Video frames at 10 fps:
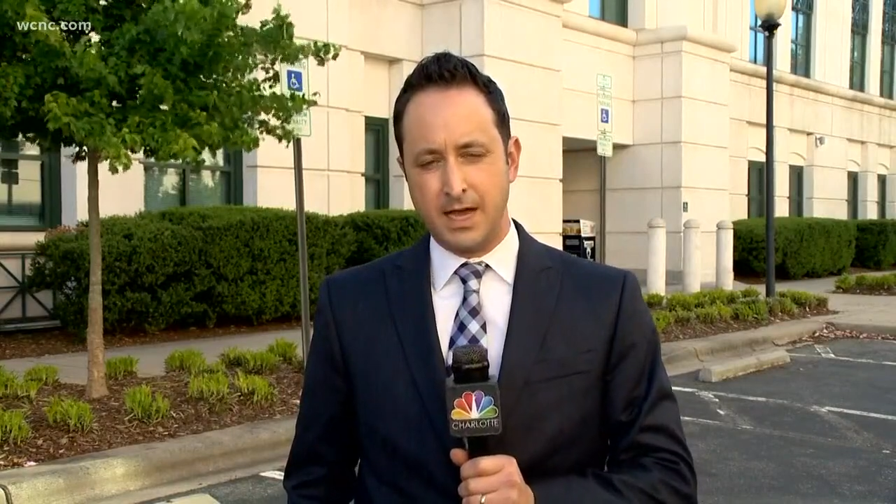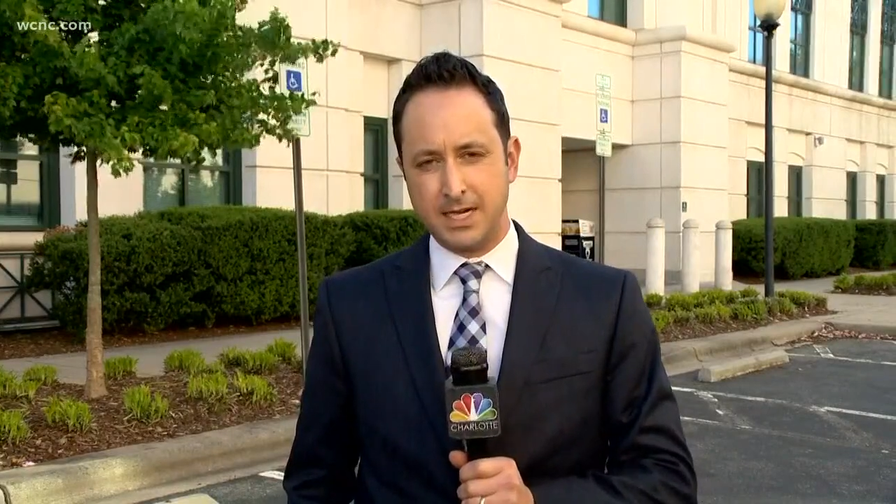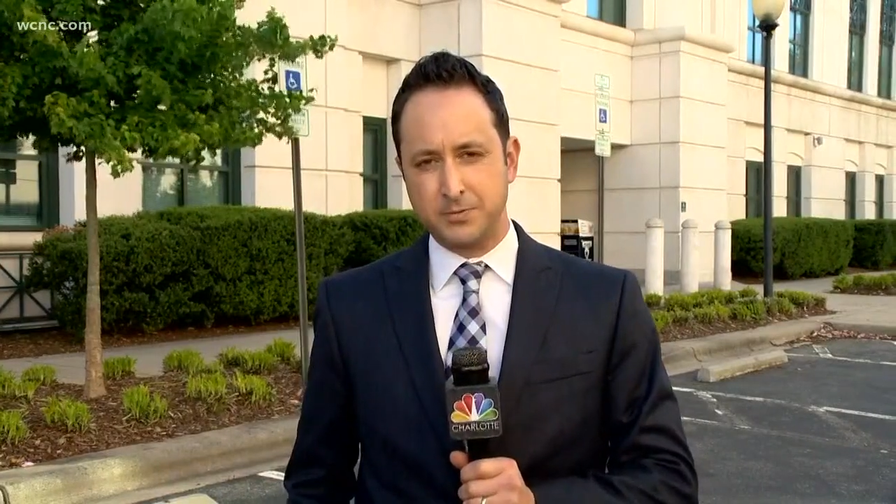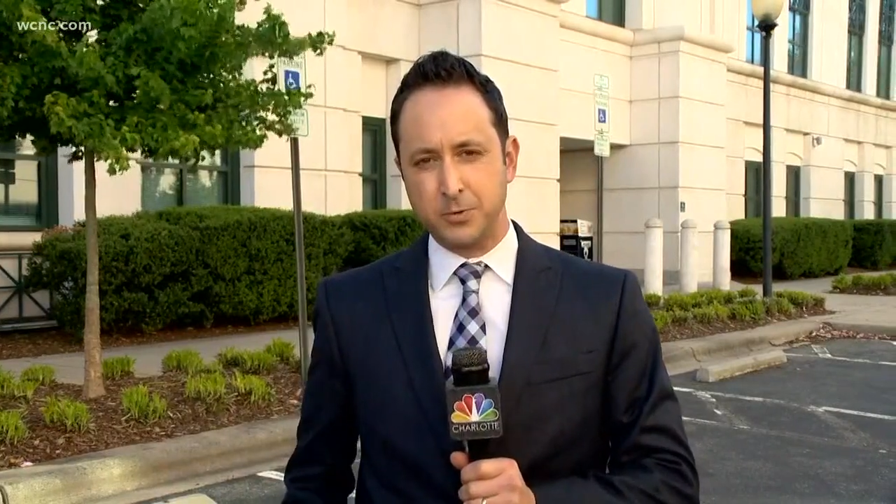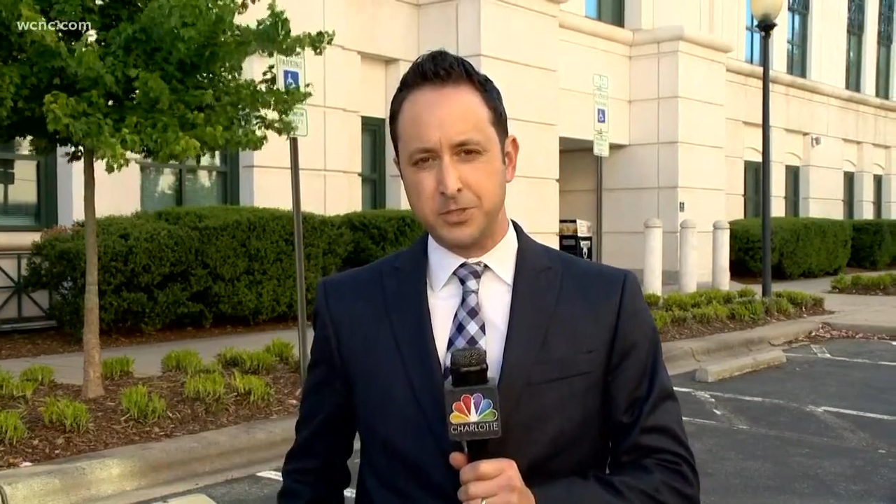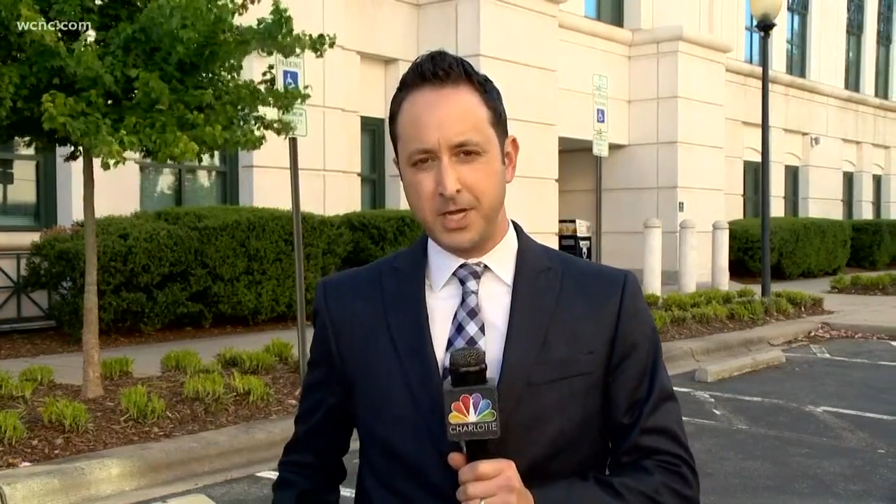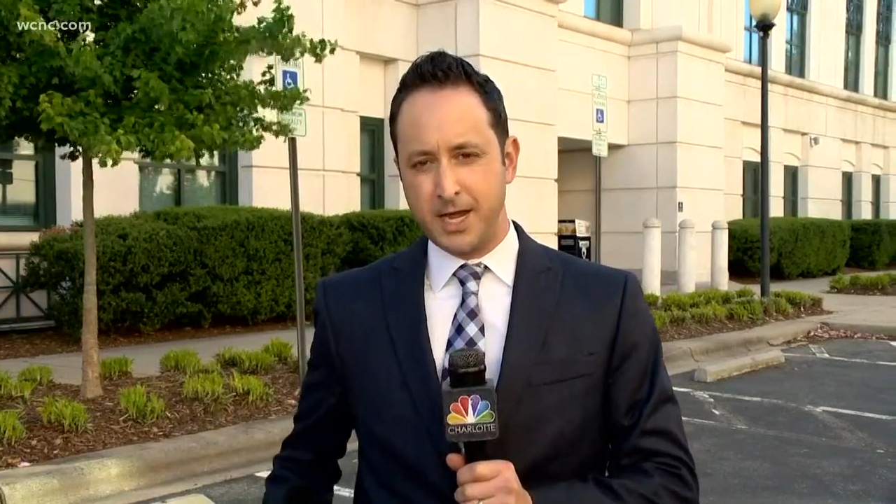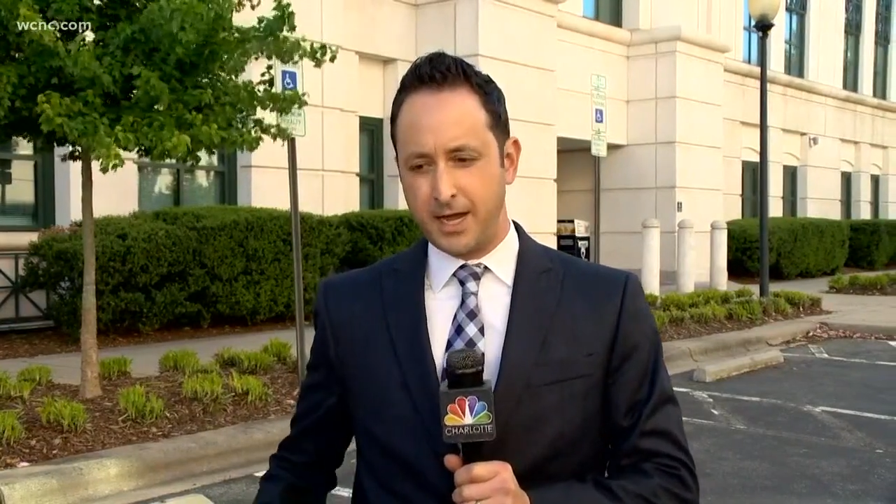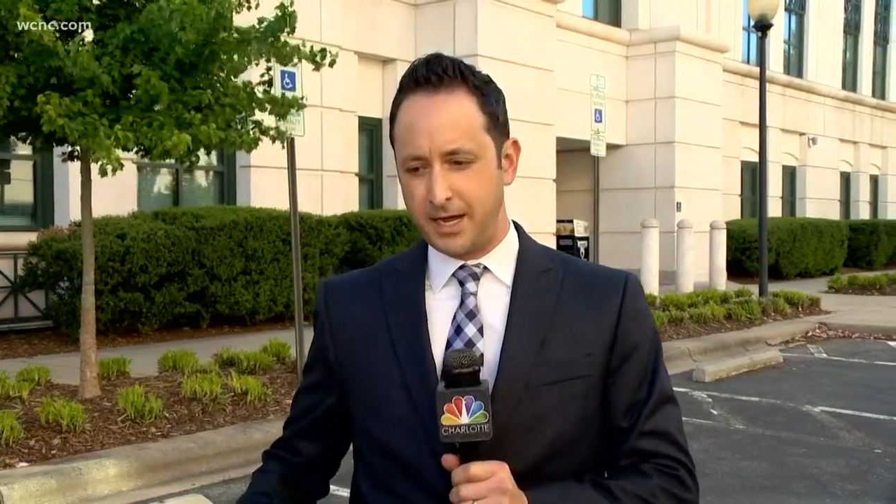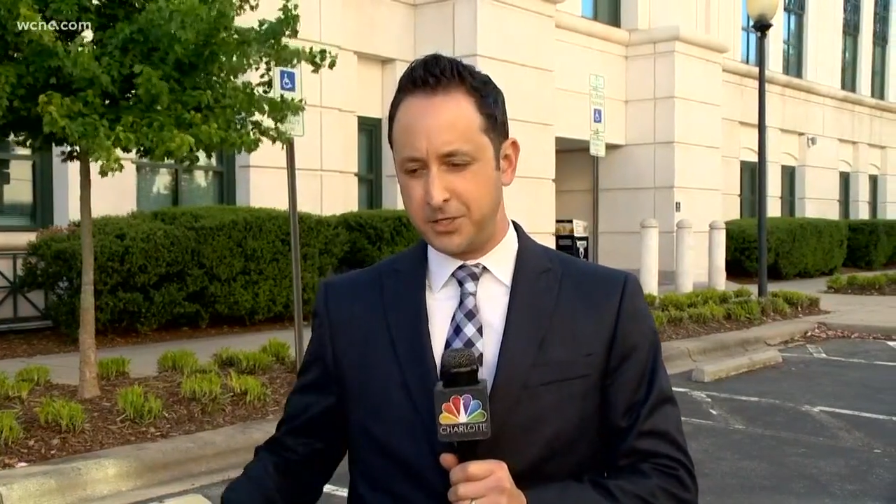Experts
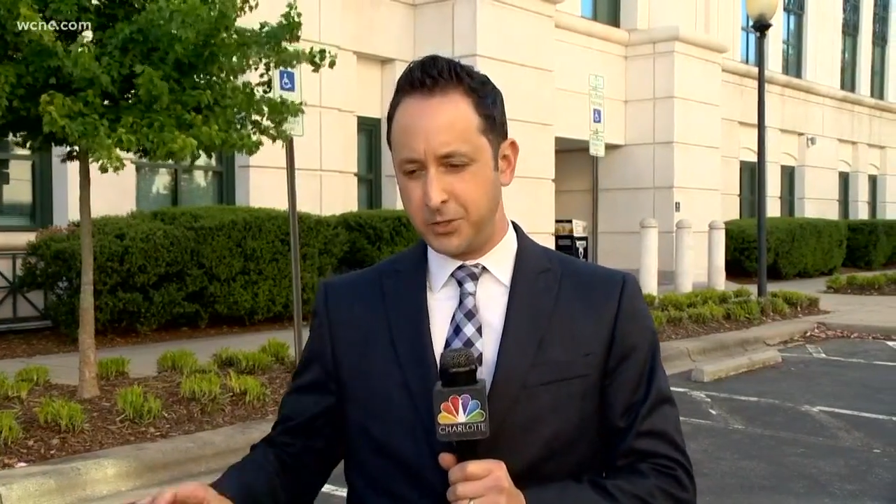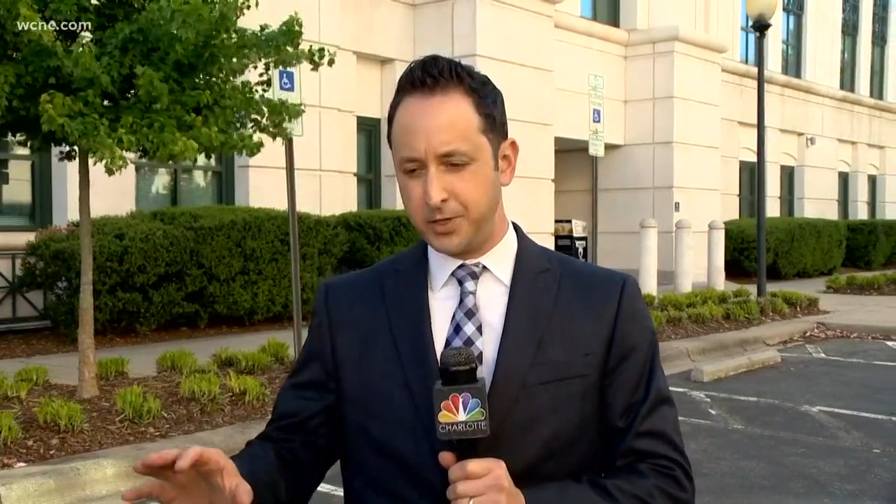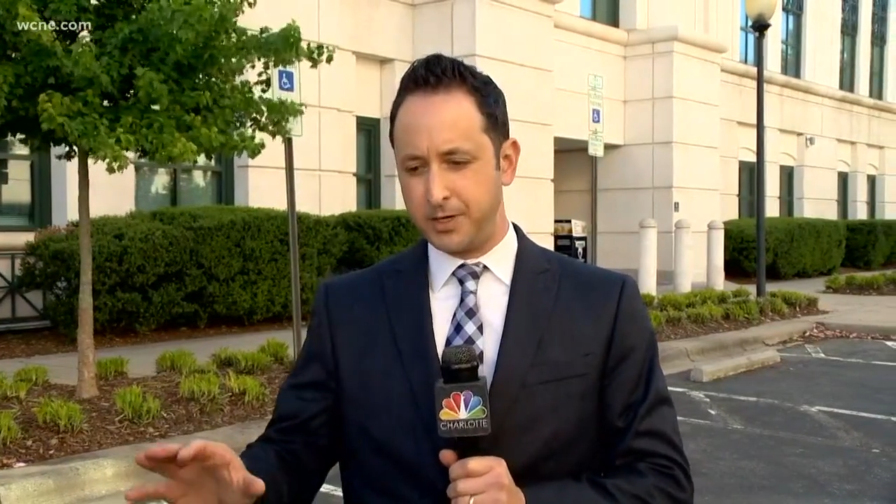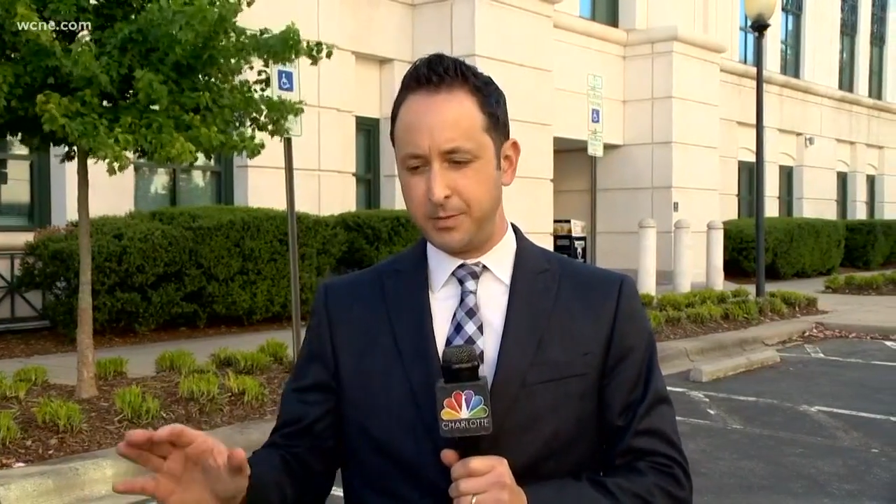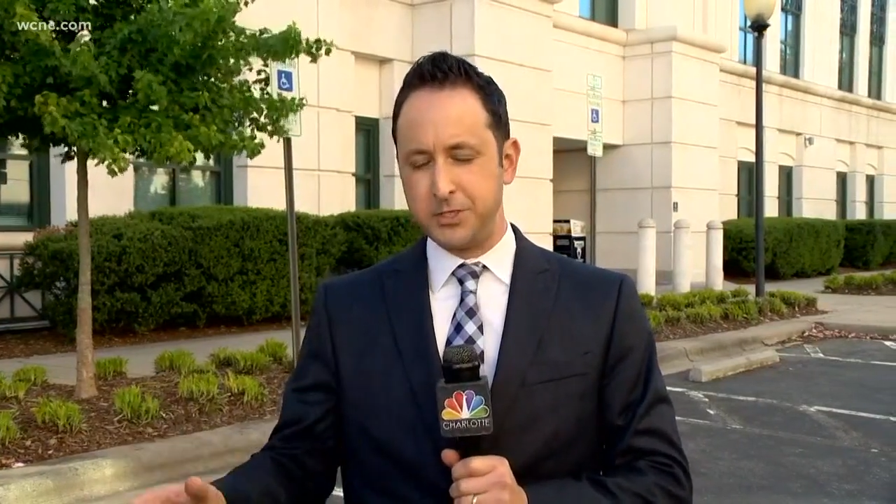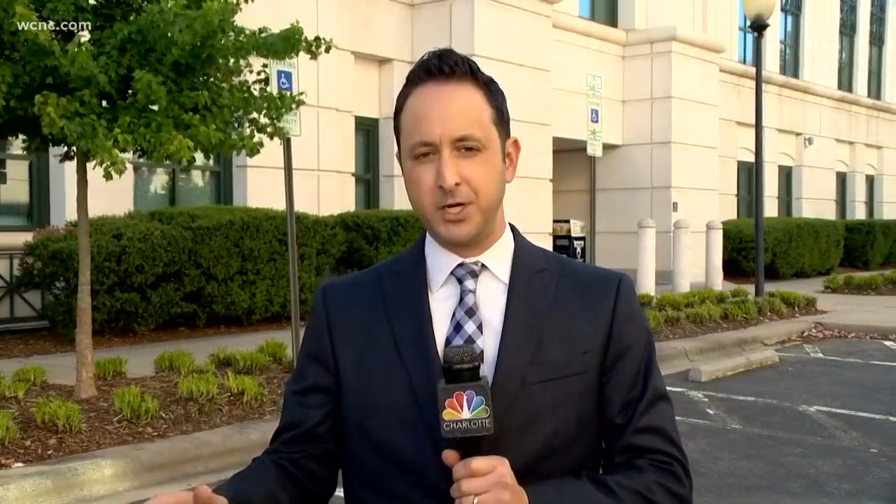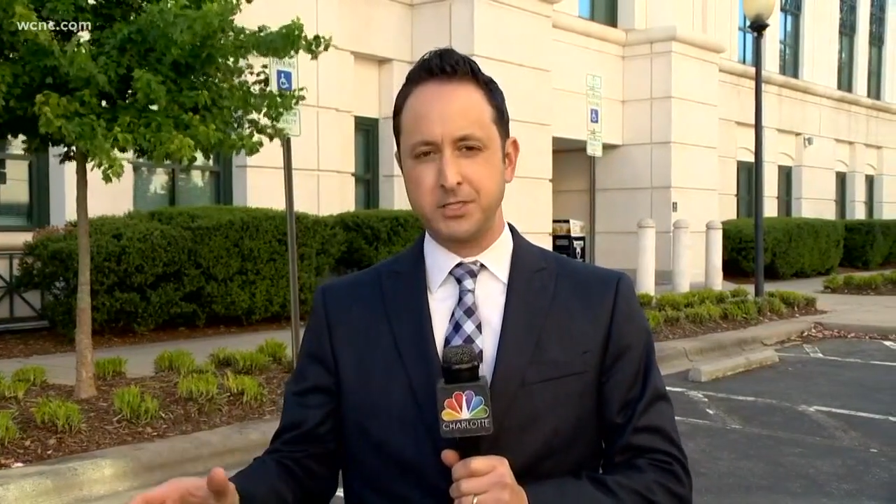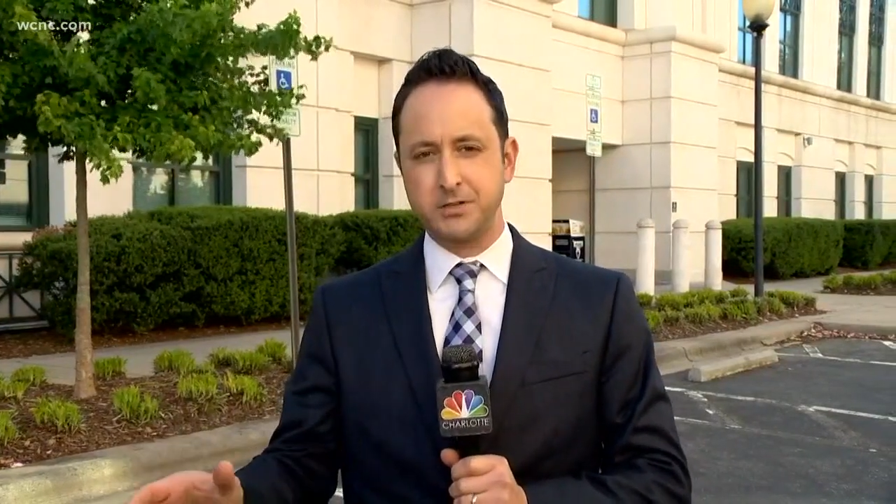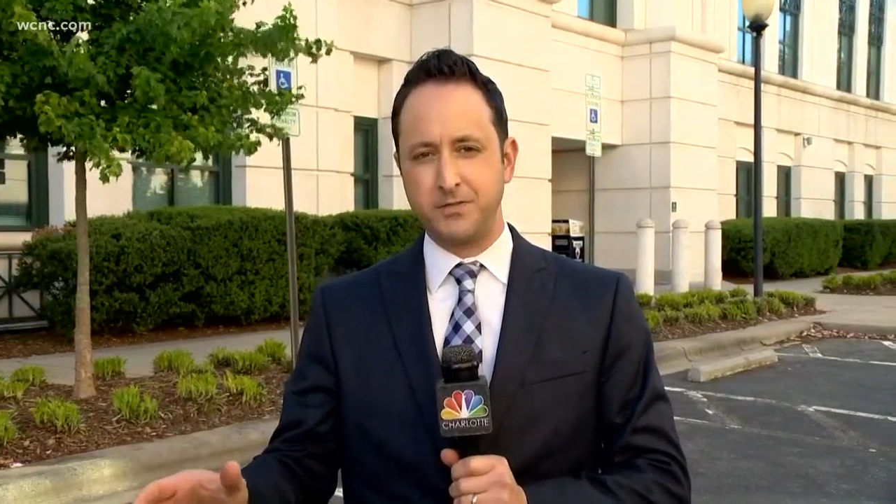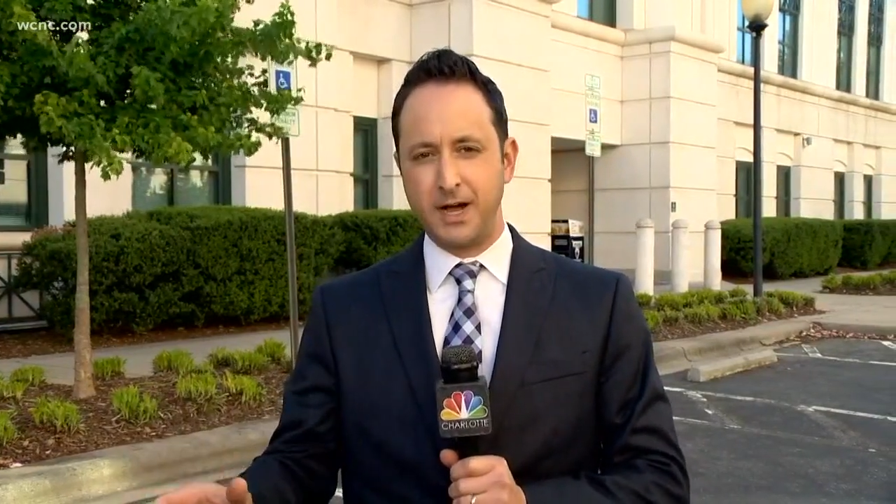say a shooting can be
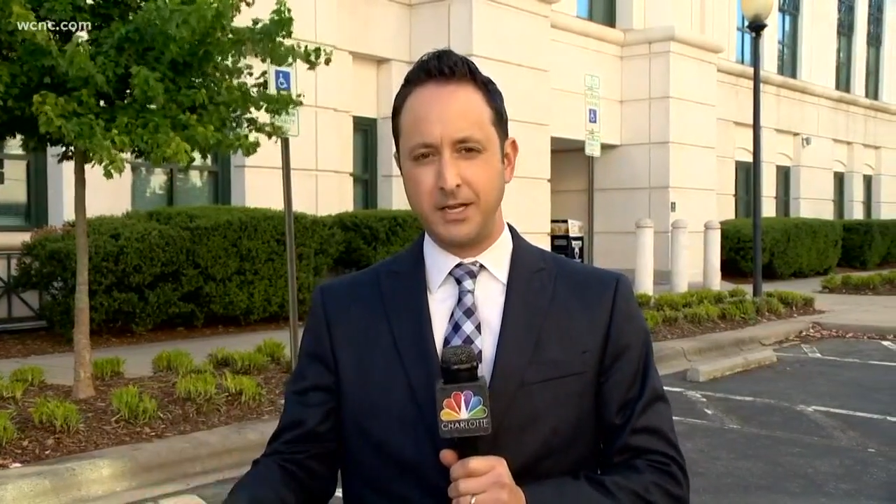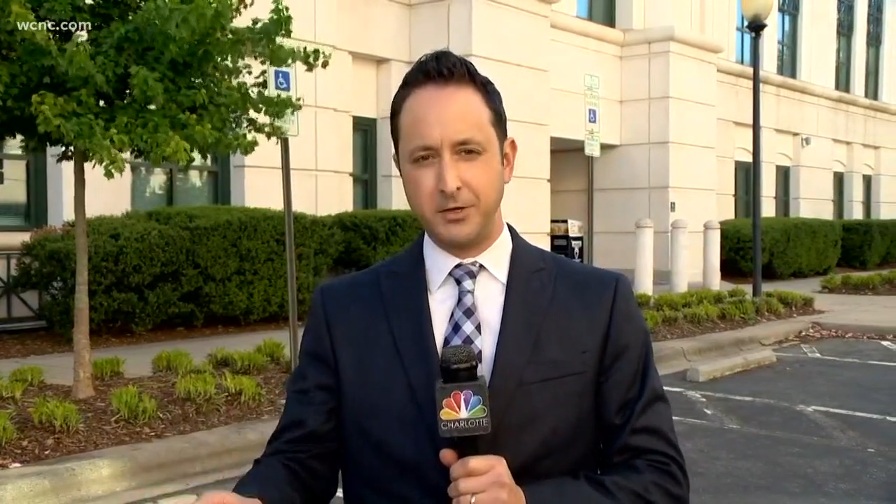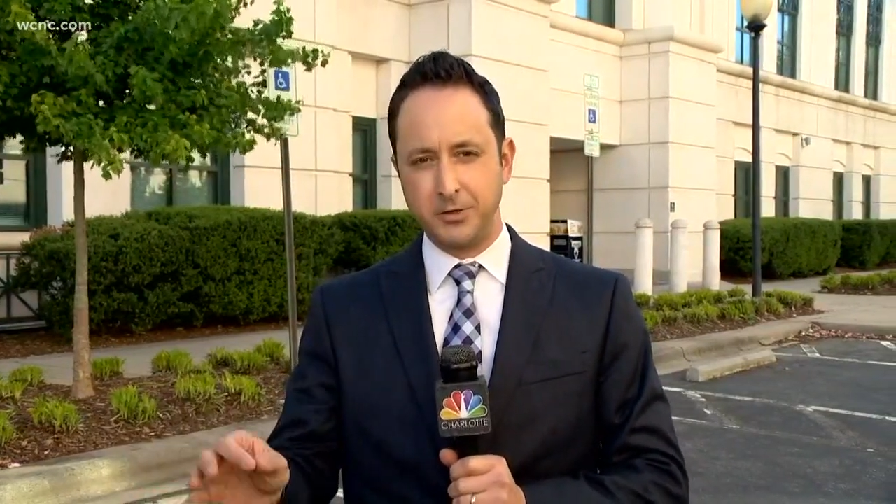justified and